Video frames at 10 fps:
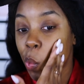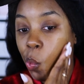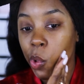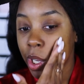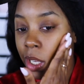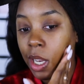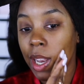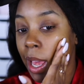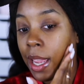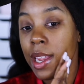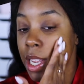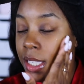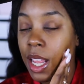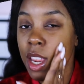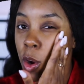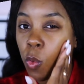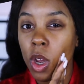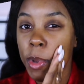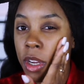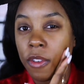really light. It's like you're
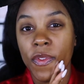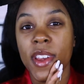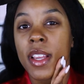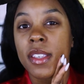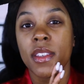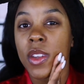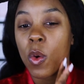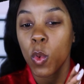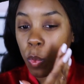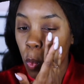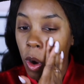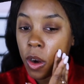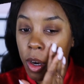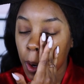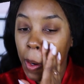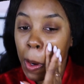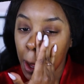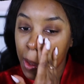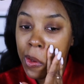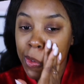rubbing your face with water.
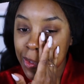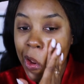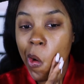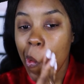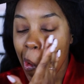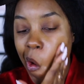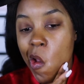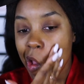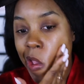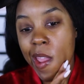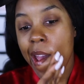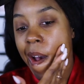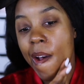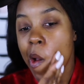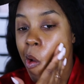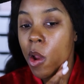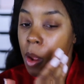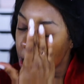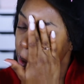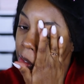So yeah
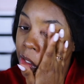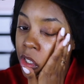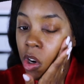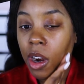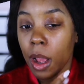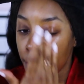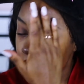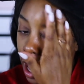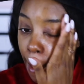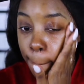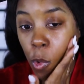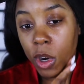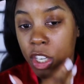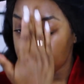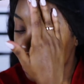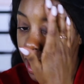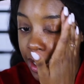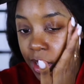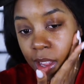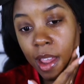start out by
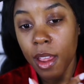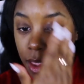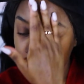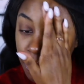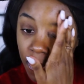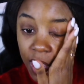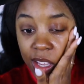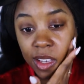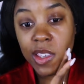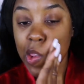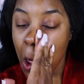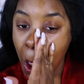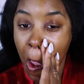moisturizing the face